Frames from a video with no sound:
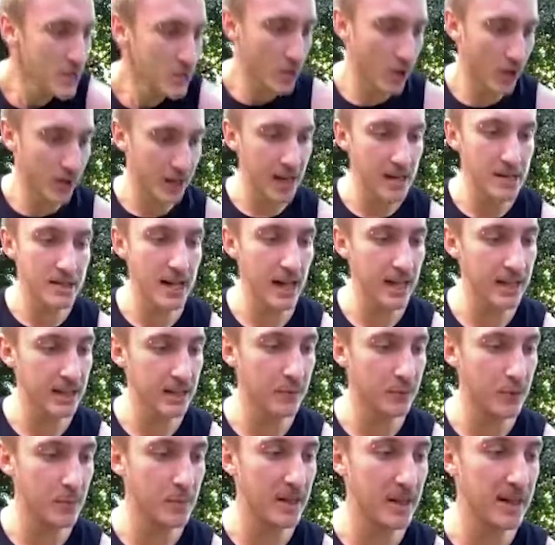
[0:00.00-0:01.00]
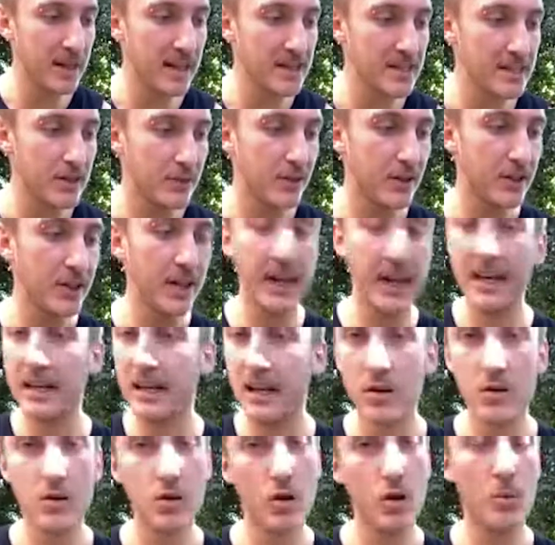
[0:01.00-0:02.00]
So again, take it from the knees if you need.
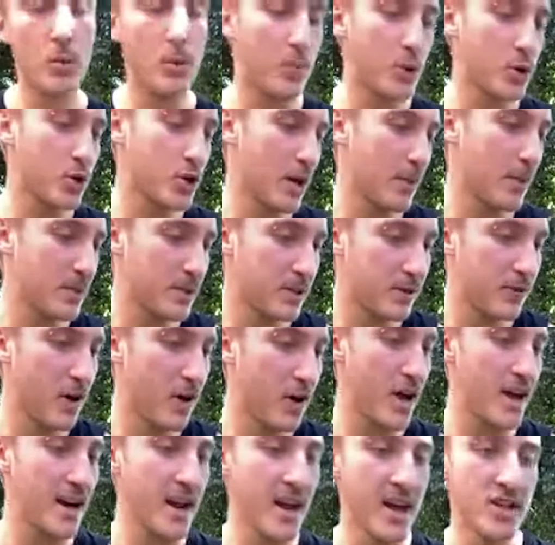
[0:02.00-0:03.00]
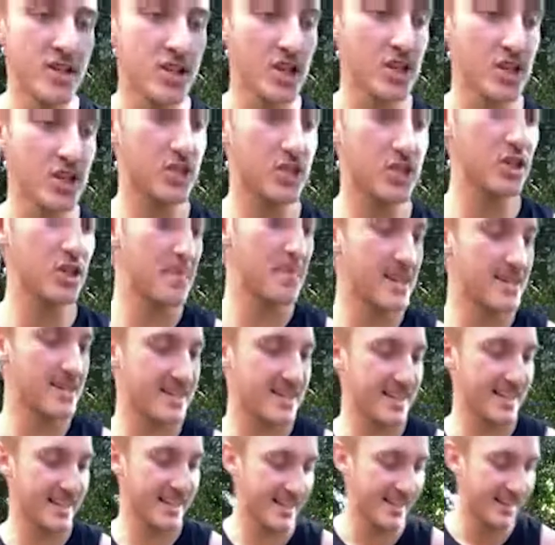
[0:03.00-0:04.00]
Normal push-up is fine. Just do your
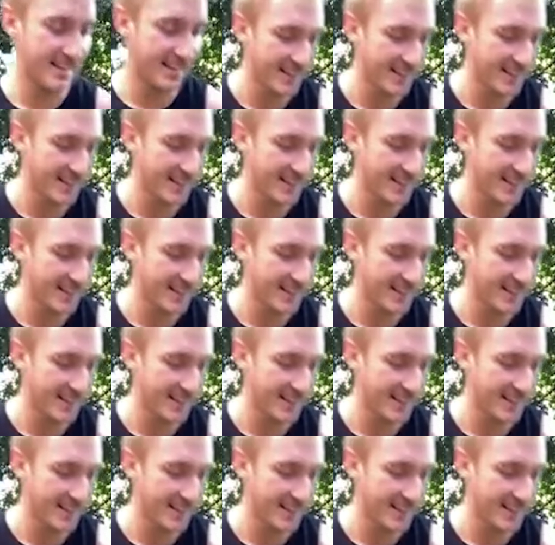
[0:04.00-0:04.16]
best here.